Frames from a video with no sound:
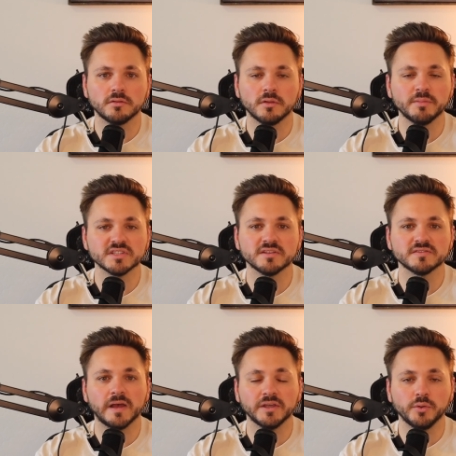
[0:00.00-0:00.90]
the business
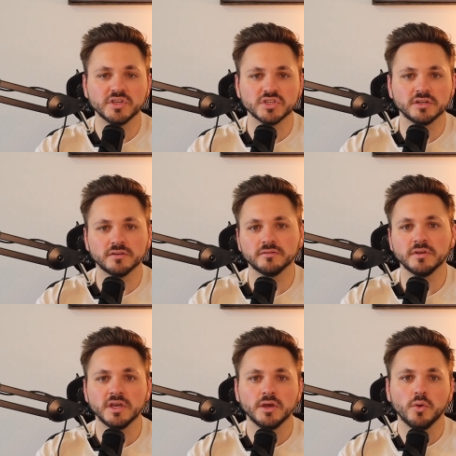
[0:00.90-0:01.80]
valuation of
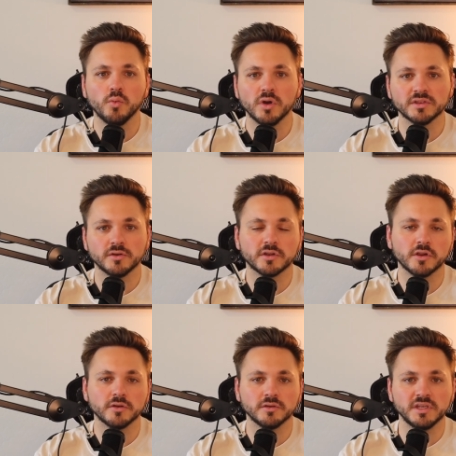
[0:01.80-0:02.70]
what they're
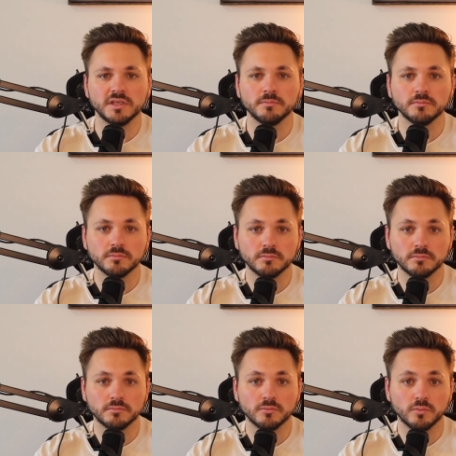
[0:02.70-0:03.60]
currently
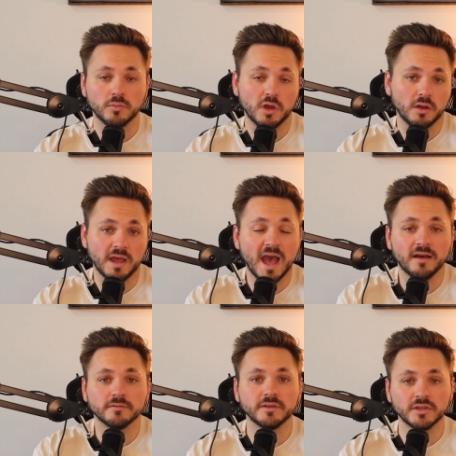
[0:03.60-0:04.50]

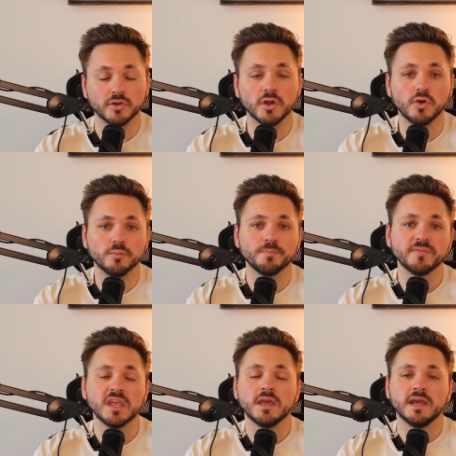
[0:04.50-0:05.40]
have in their home.
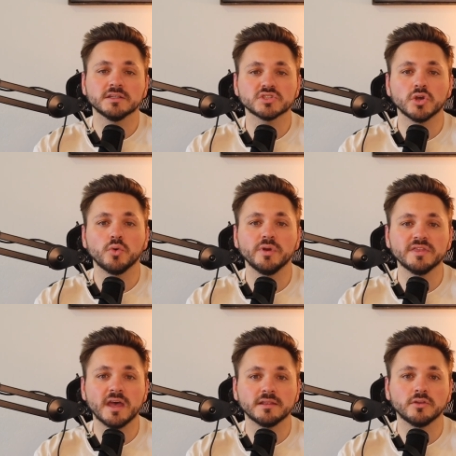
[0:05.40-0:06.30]
And so
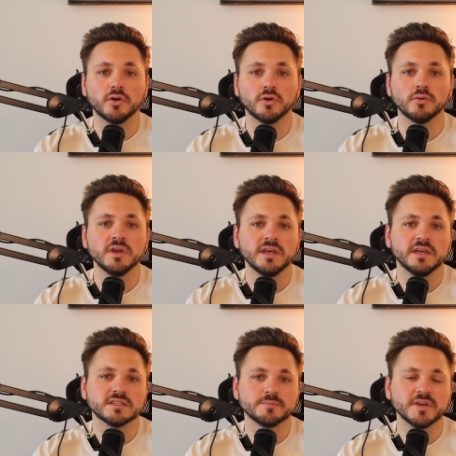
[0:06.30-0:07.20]
with that though,
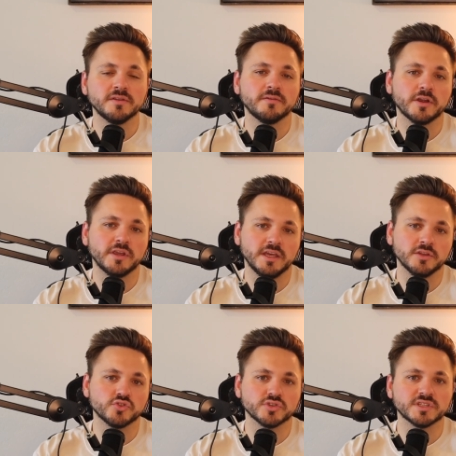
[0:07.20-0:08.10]
it's been very
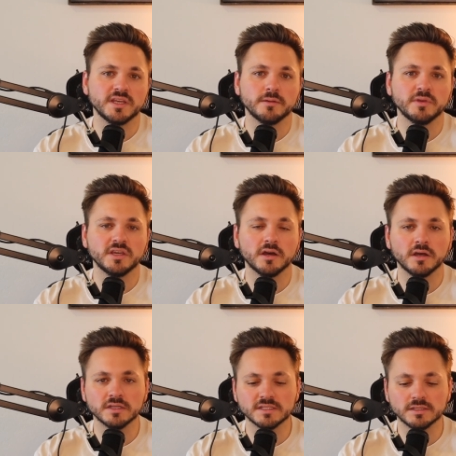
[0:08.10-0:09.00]
interesting
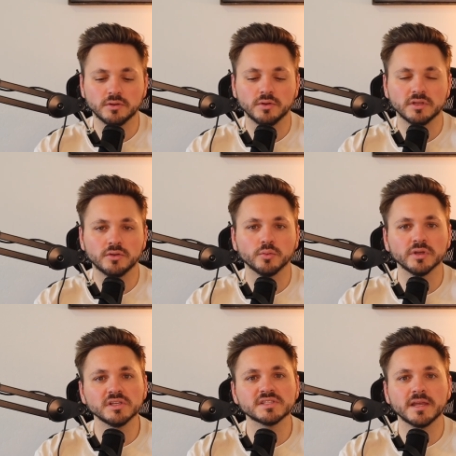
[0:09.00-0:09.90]
because the
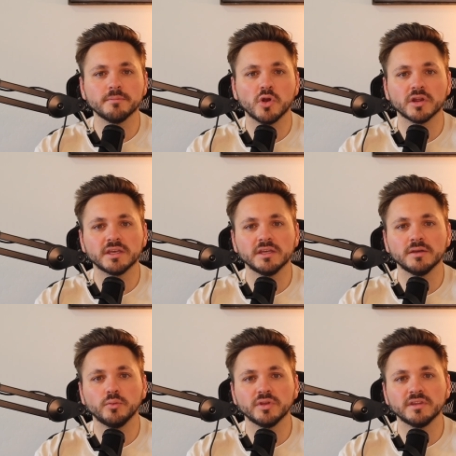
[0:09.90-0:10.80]
real estate
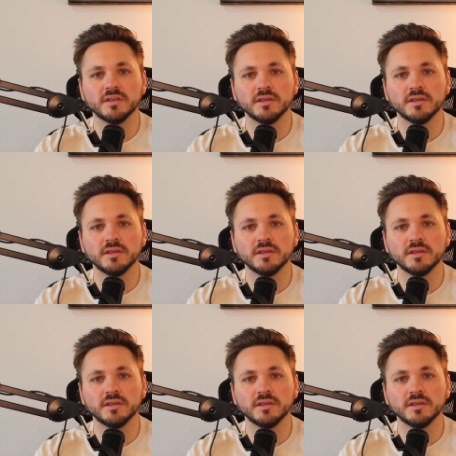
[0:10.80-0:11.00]
market with